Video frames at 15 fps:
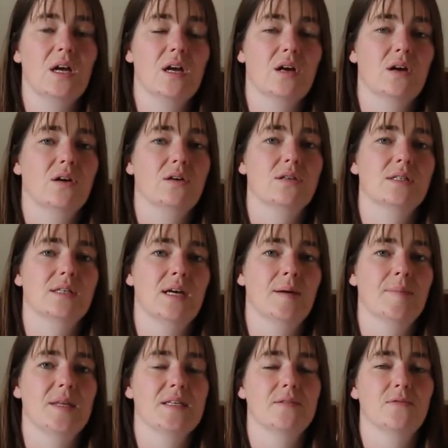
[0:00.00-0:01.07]
Because
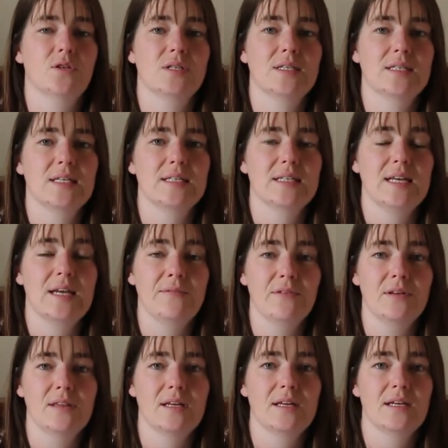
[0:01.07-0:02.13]
there's a verse that says, in
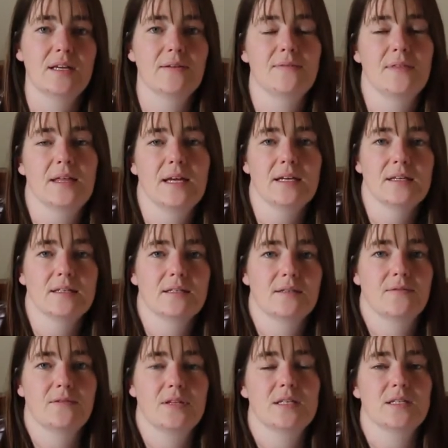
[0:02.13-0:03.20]
everything give thanks,
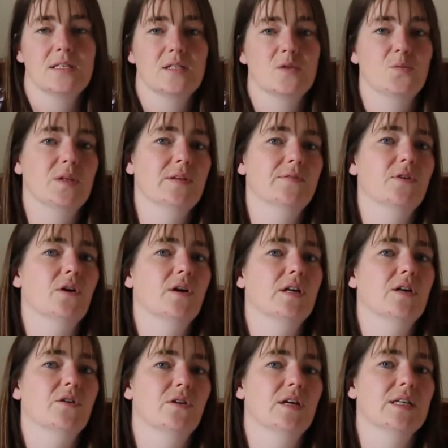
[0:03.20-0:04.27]
for this is the will of God
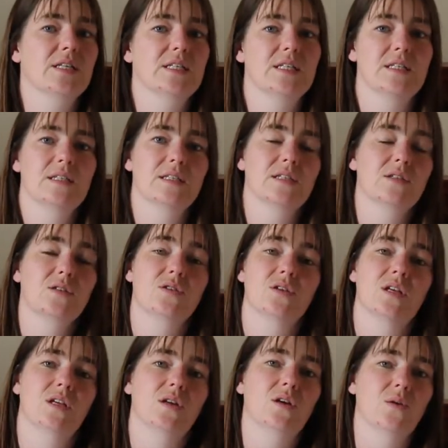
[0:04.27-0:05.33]
in Christ Jesus
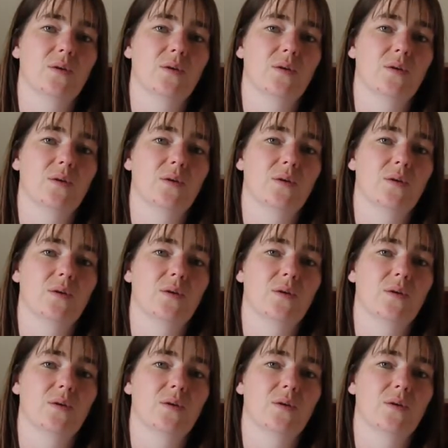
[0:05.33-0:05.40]
concerning you.